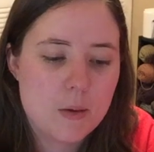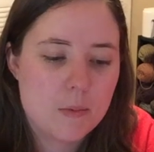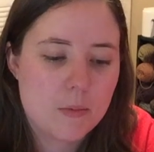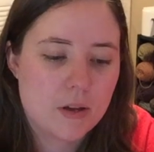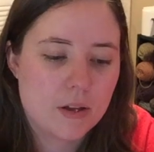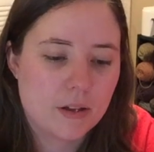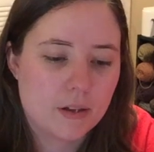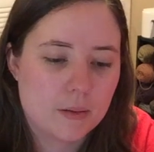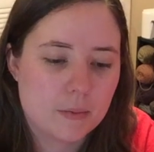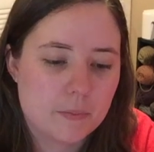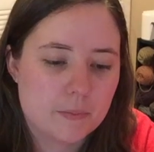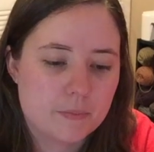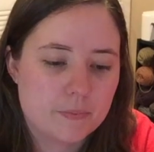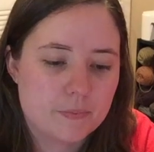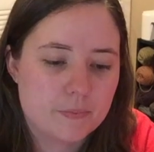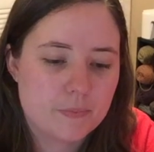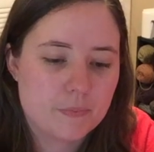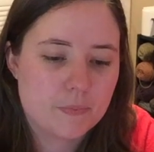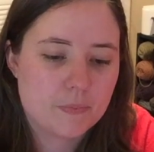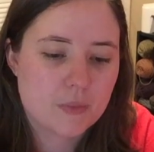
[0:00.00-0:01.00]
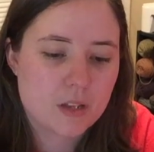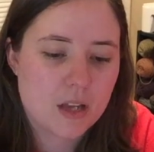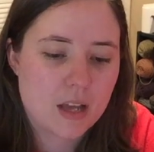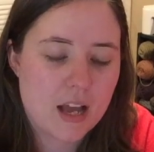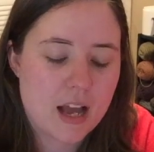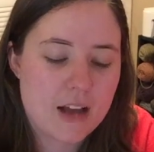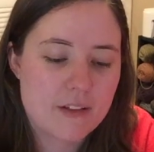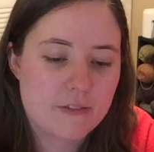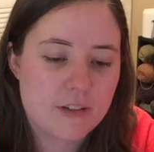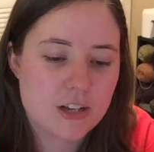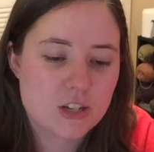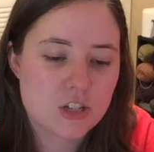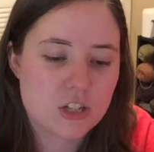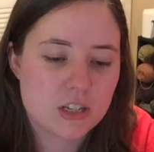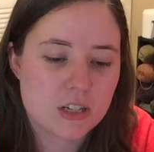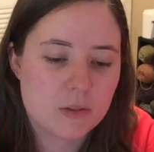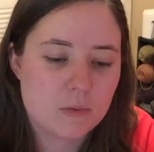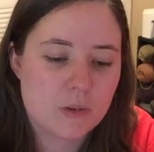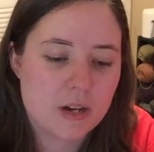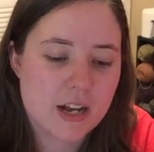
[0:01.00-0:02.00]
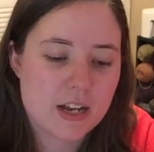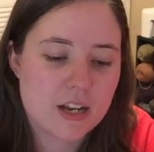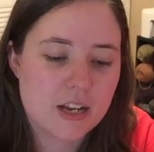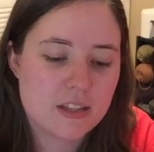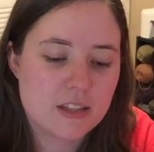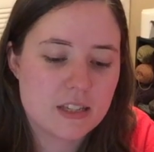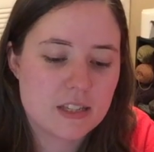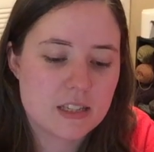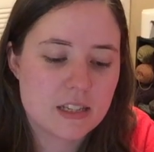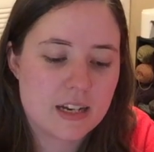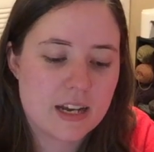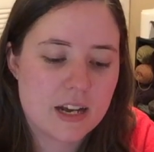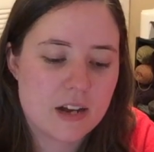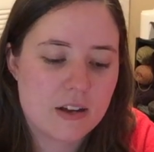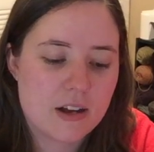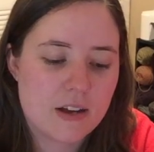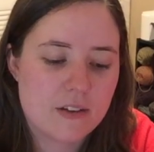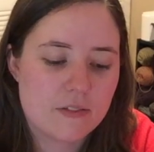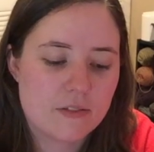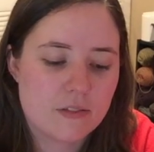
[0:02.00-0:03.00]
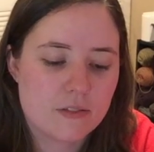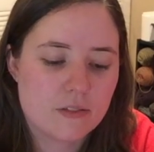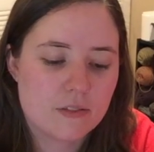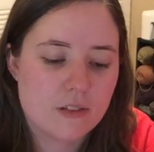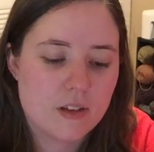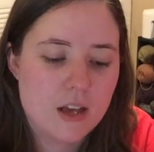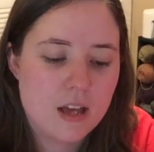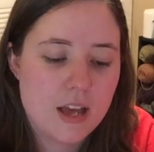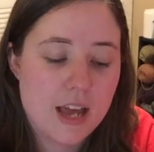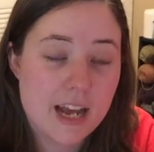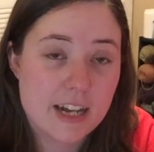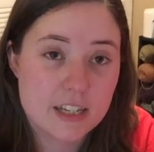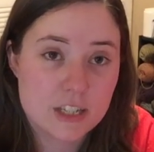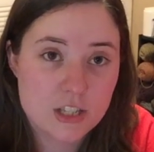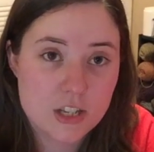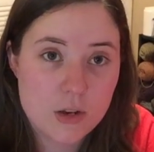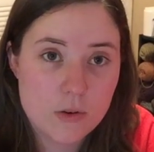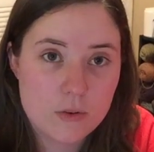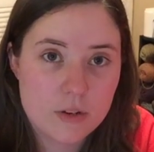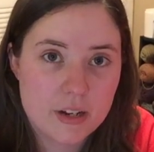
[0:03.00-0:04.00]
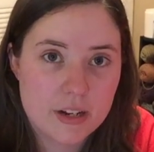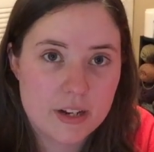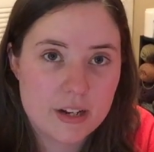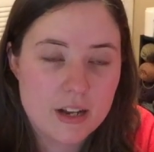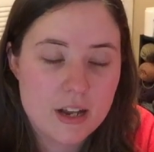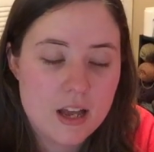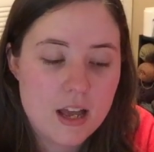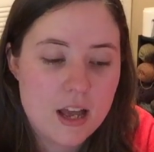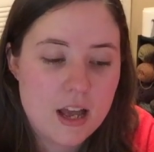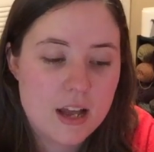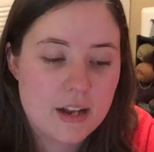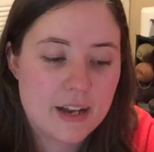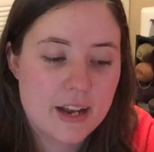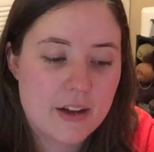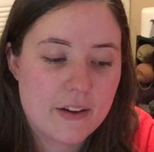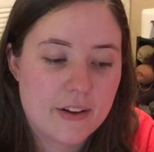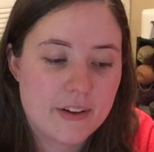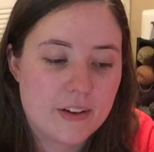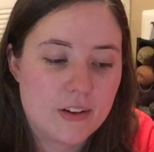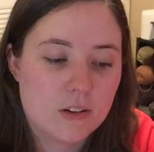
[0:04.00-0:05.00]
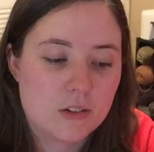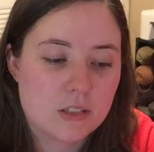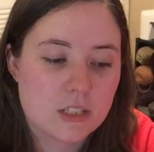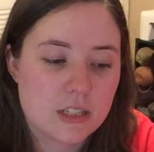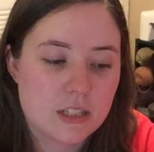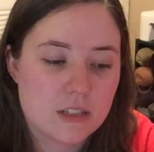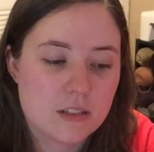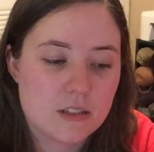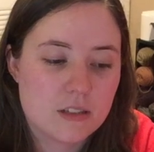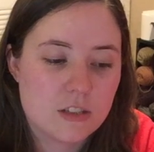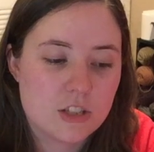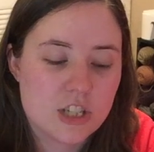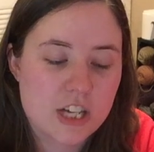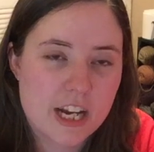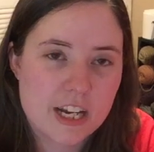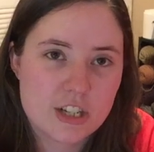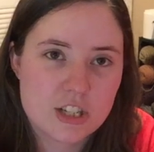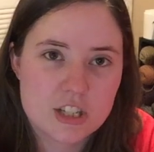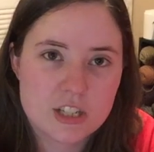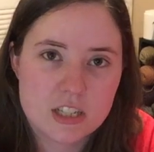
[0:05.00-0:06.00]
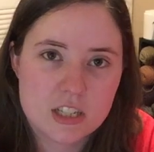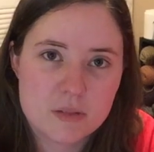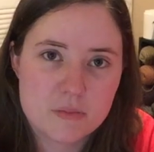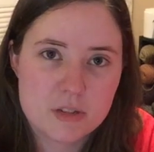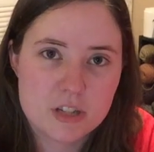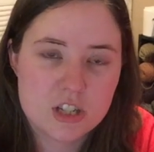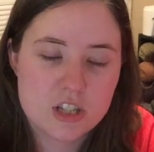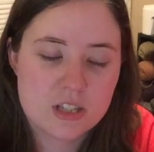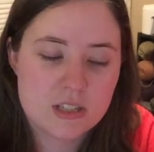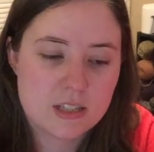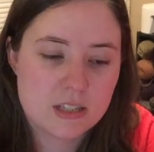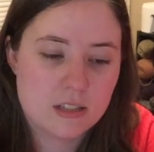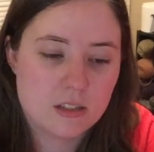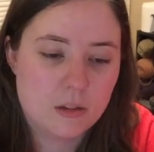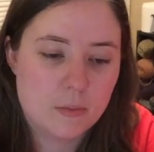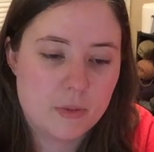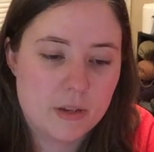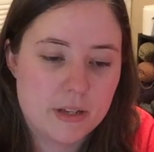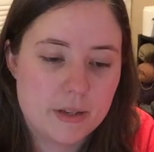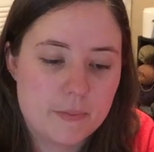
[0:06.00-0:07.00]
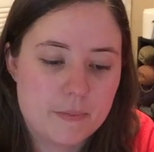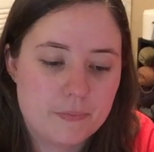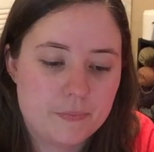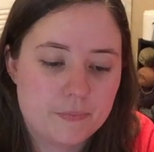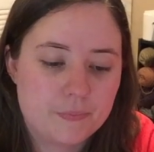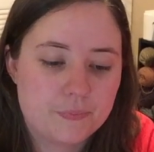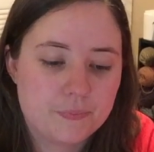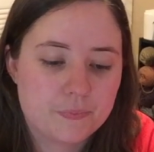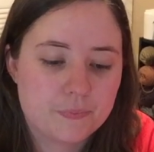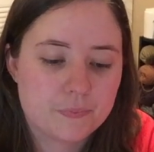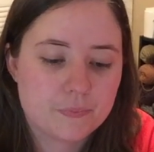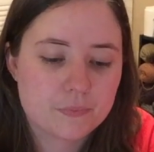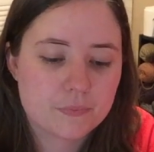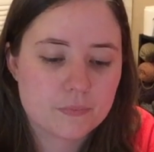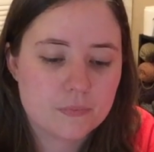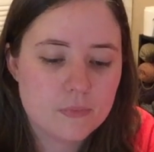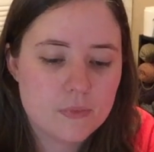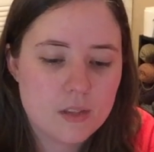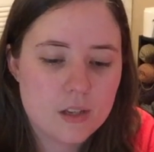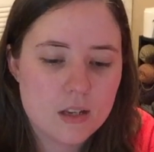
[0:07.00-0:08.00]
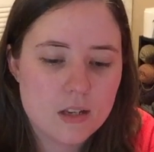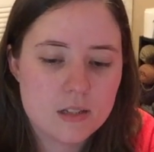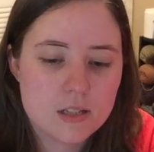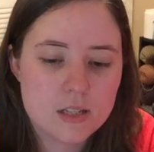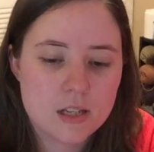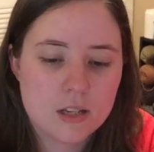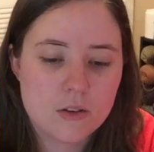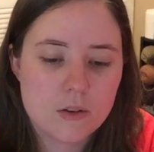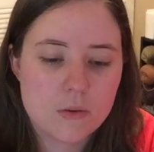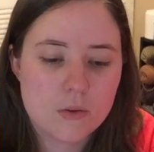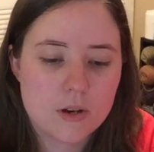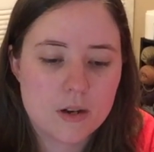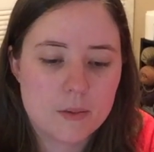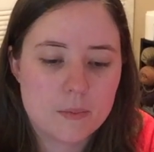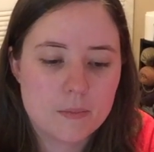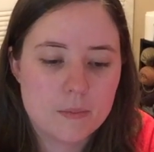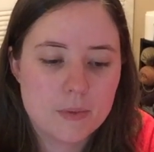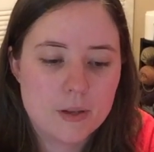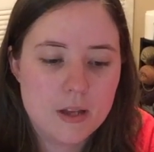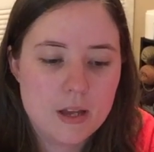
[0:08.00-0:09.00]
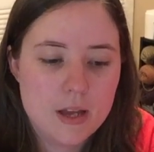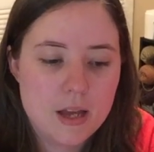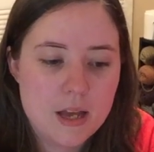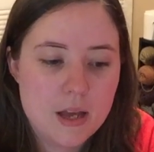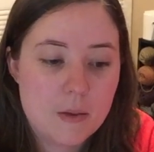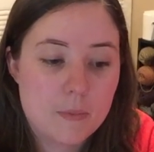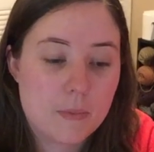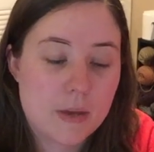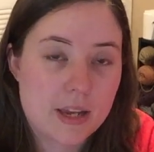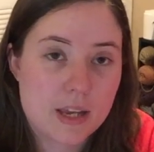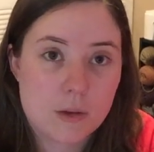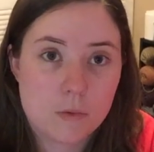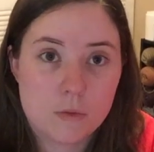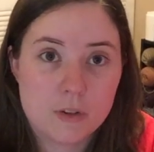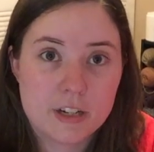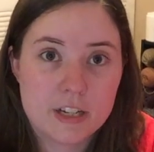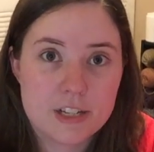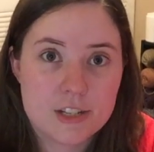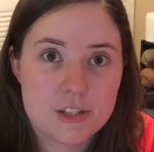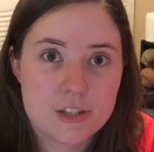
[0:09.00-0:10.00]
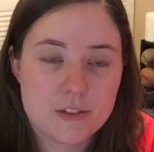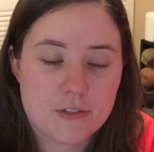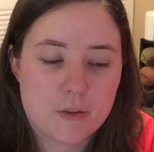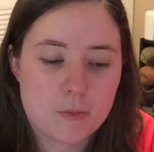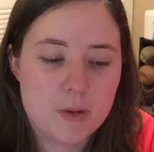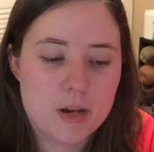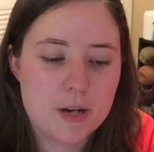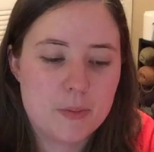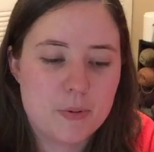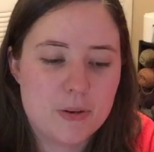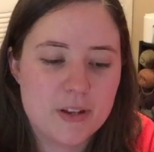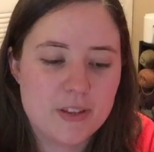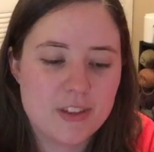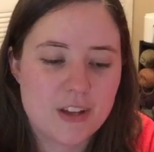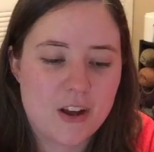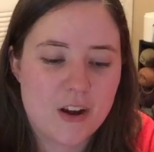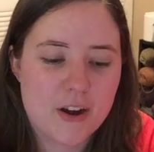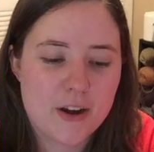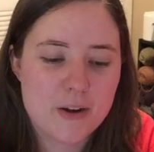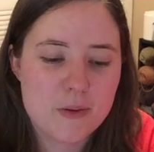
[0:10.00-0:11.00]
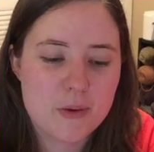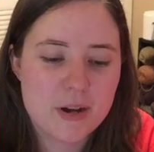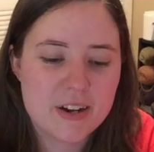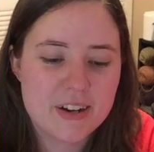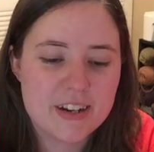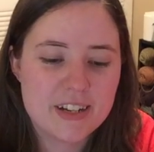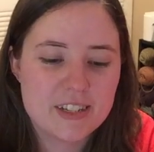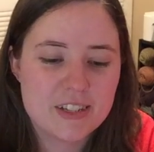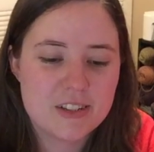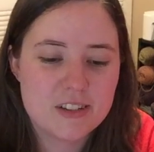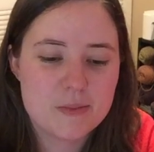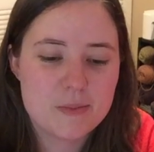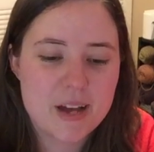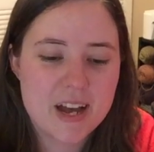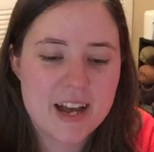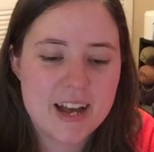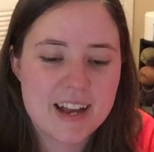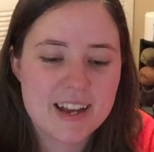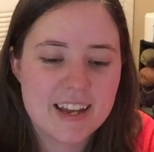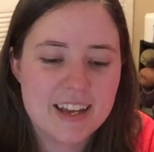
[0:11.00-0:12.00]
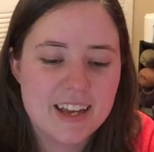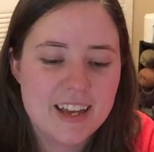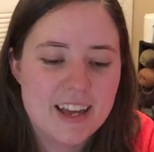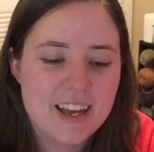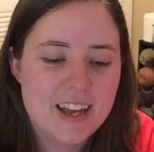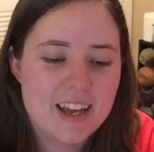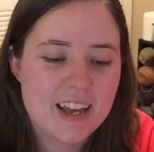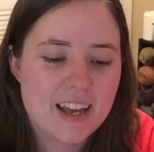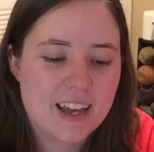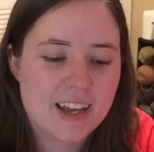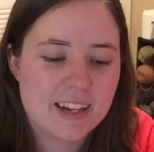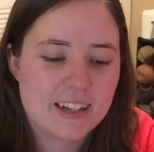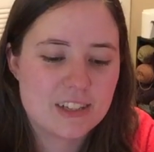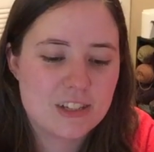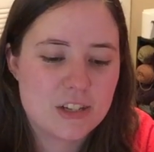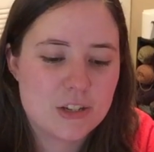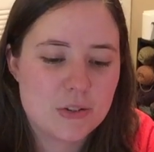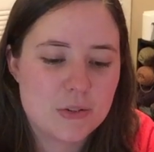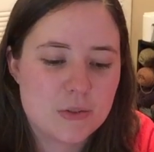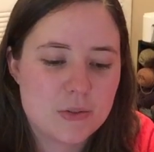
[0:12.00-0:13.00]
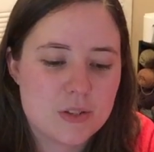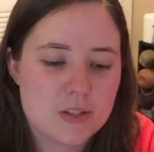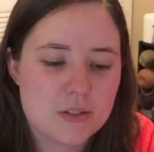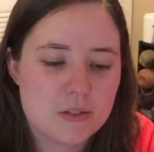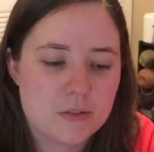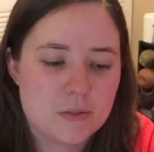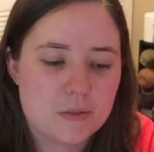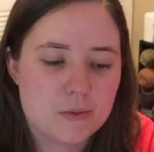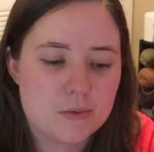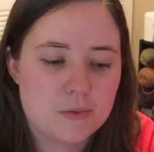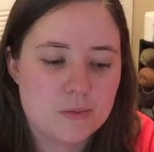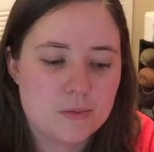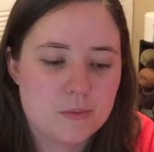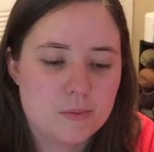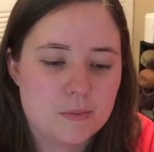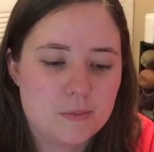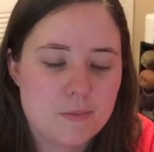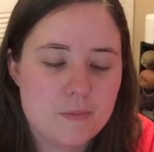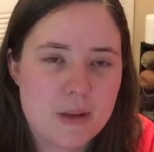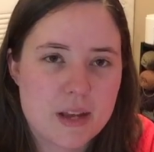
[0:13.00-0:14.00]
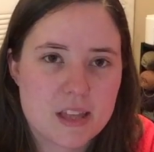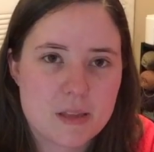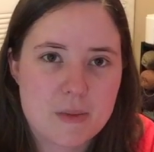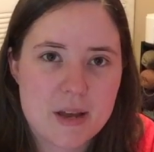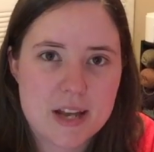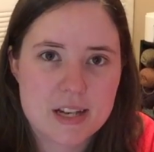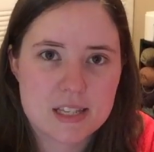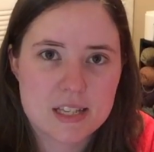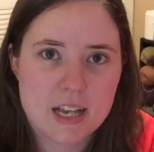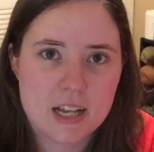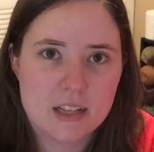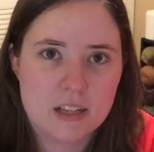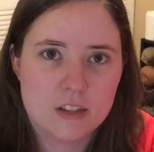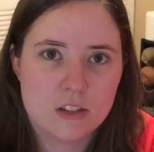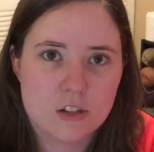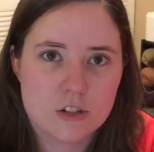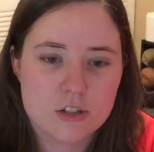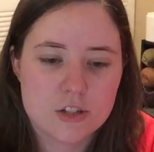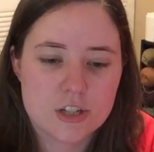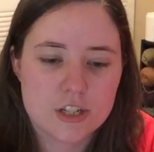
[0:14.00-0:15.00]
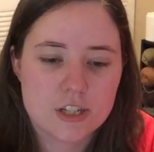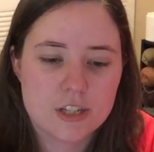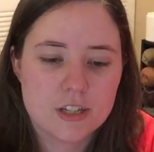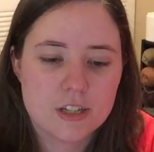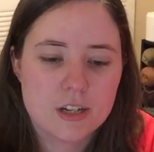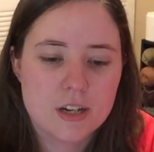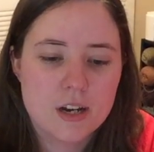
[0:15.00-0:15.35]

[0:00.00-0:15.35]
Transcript: I've actually, when I cut this one out and sewed it, now I know to change the dimensions a little bit to make it, one, easier for me to put the hardware into the bag, and two, to make the bag slightly larger.